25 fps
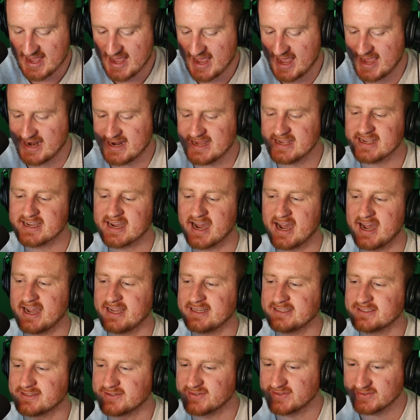any
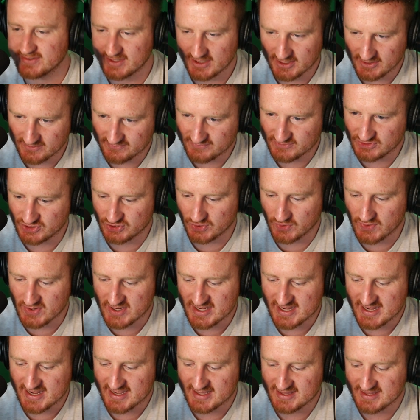kind of
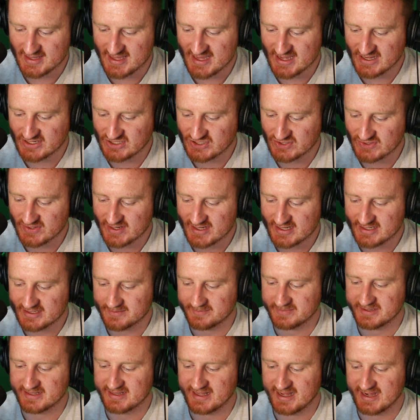joy in the injury to
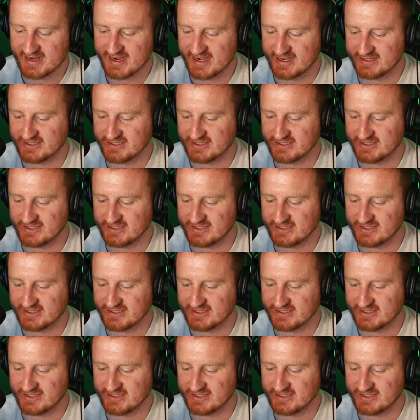be like,